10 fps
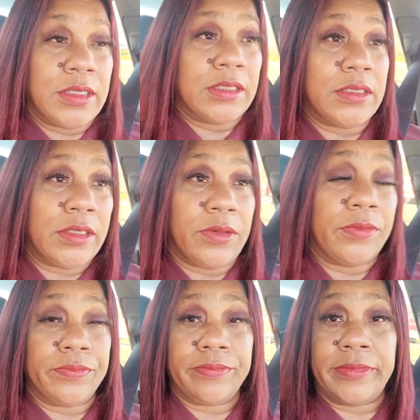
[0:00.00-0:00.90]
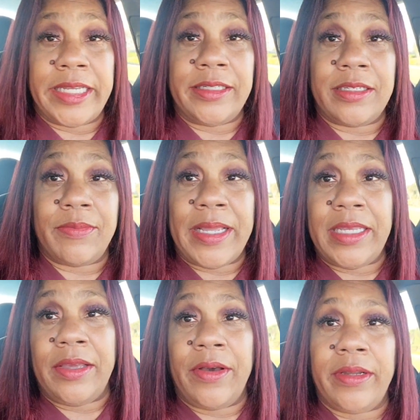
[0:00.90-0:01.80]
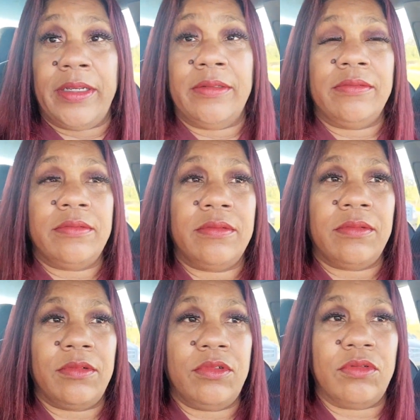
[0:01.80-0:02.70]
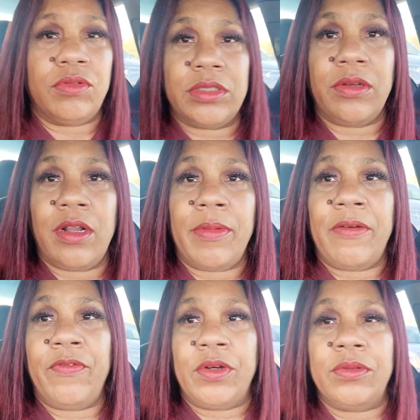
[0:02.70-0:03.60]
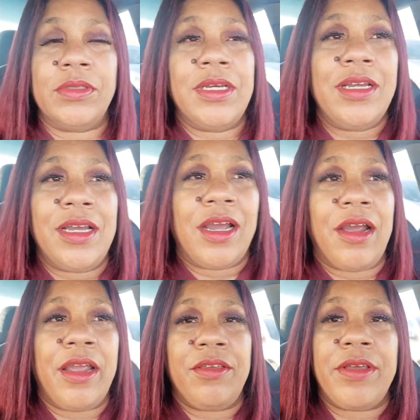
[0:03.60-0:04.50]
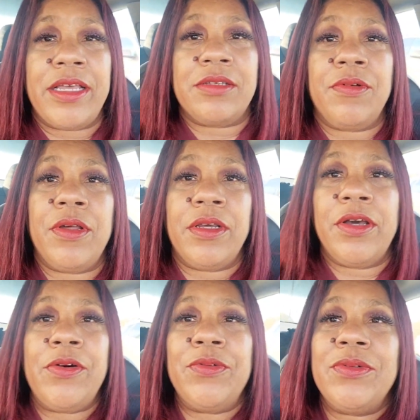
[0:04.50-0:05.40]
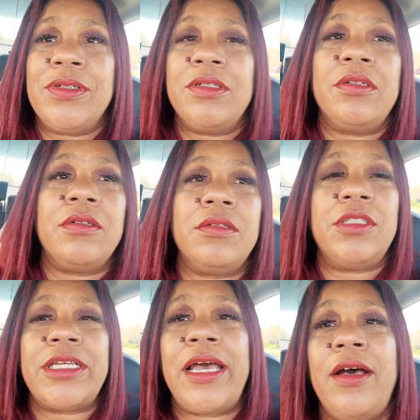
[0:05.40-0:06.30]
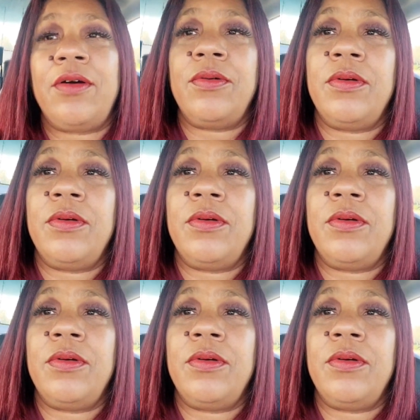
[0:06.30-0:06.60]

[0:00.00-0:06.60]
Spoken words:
So that's just my take on it. What's going on my phone? All right, you guys, I'm going to go. Ciao.